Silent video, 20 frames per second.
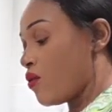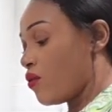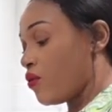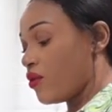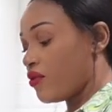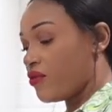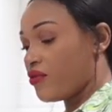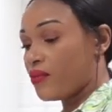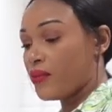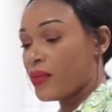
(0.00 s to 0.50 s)

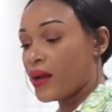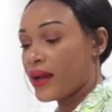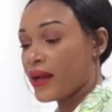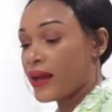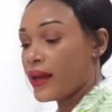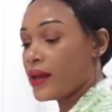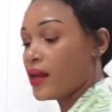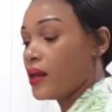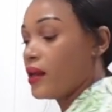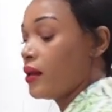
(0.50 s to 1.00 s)
with
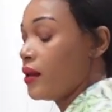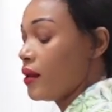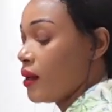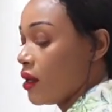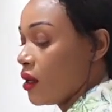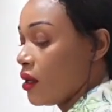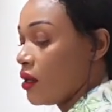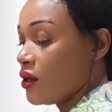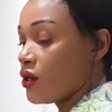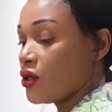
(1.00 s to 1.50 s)
my
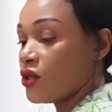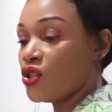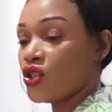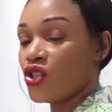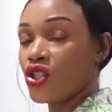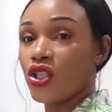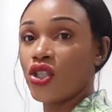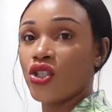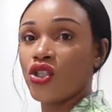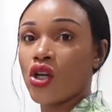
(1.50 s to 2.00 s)

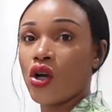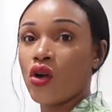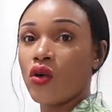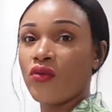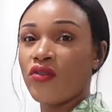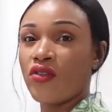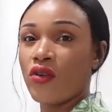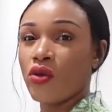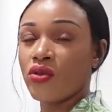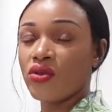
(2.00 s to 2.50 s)
ginger.
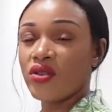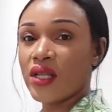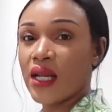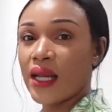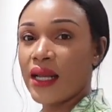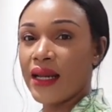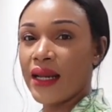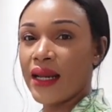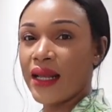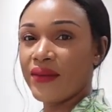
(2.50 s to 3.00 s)
Of course,
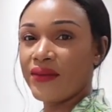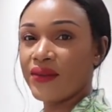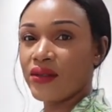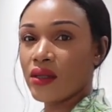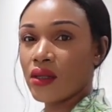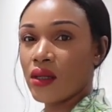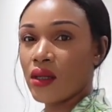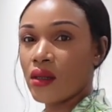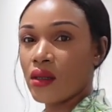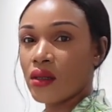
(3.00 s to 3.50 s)
I
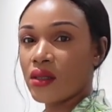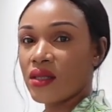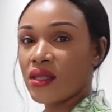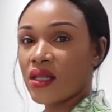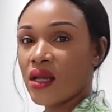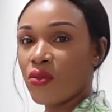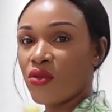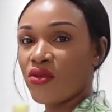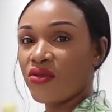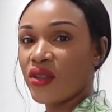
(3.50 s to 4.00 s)
left
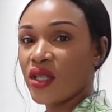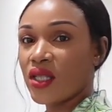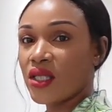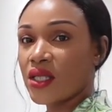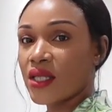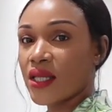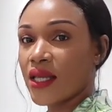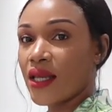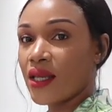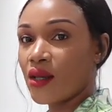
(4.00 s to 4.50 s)
some of the
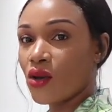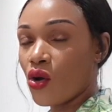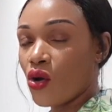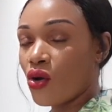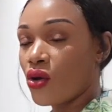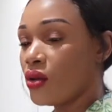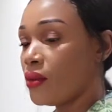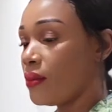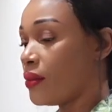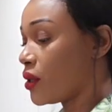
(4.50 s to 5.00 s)
skin
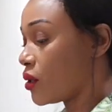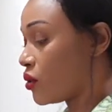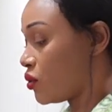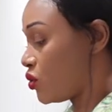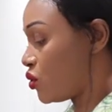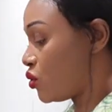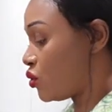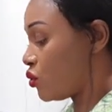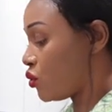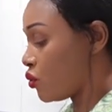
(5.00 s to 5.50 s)
on,
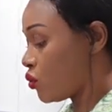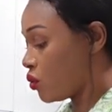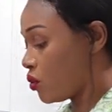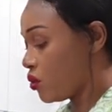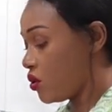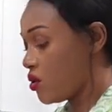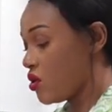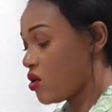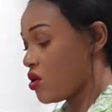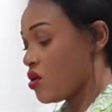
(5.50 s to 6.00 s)
because you know,
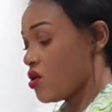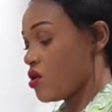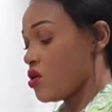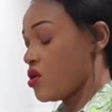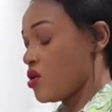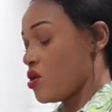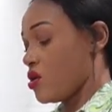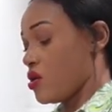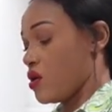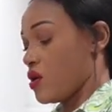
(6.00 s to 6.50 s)

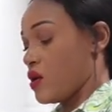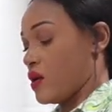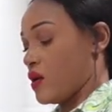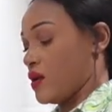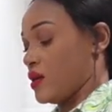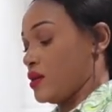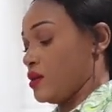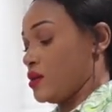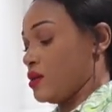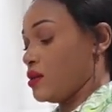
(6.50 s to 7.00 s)

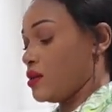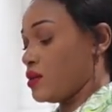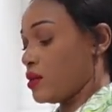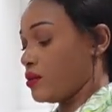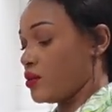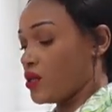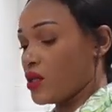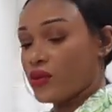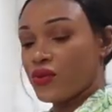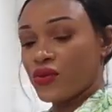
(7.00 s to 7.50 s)

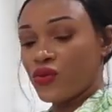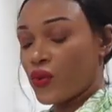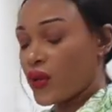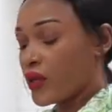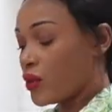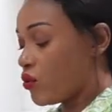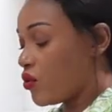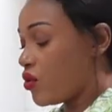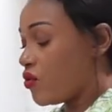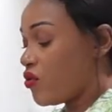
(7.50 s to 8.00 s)
sometimes
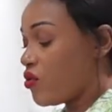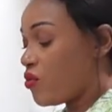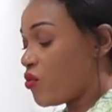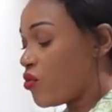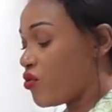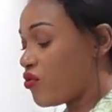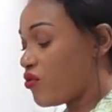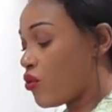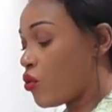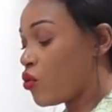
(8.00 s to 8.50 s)
when we
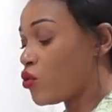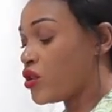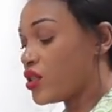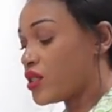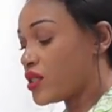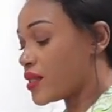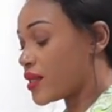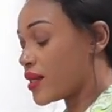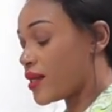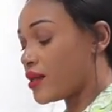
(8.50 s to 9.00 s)
remove all the
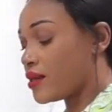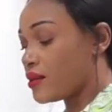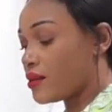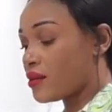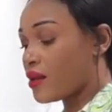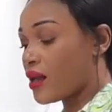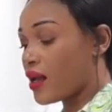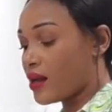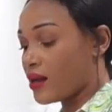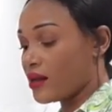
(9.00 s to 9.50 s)
skin,
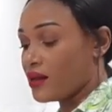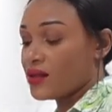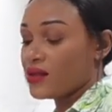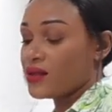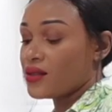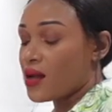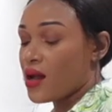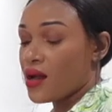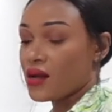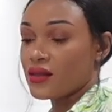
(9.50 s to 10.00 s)
that
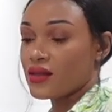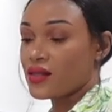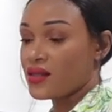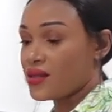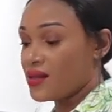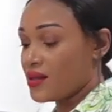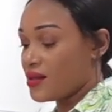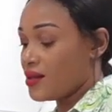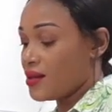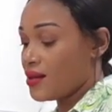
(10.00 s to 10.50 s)
is
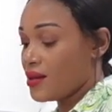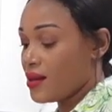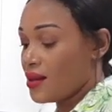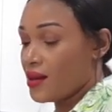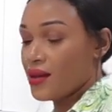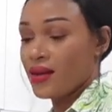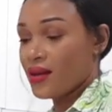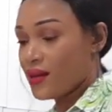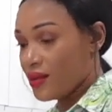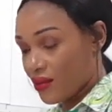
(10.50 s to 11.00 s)
us
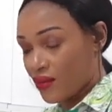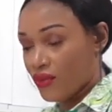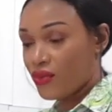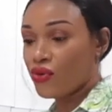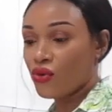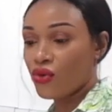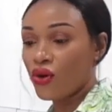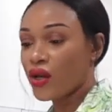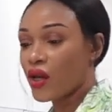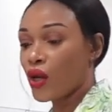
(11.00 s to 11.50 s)

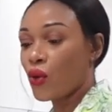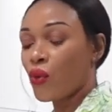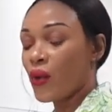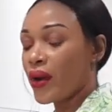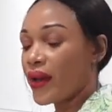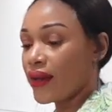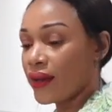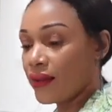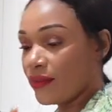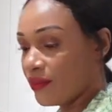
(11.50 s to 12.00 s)
throwing
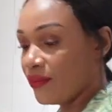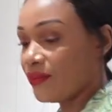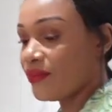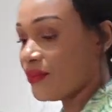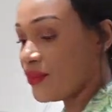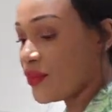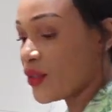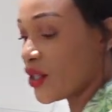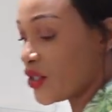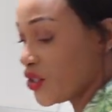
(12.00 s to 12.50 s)
away
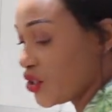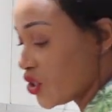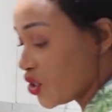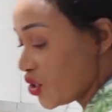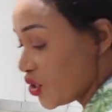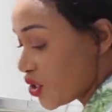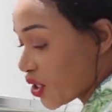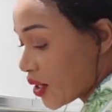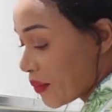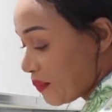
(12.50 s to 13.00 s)
the
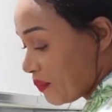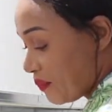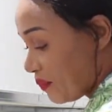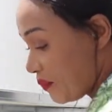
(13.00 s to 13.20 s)
ginger.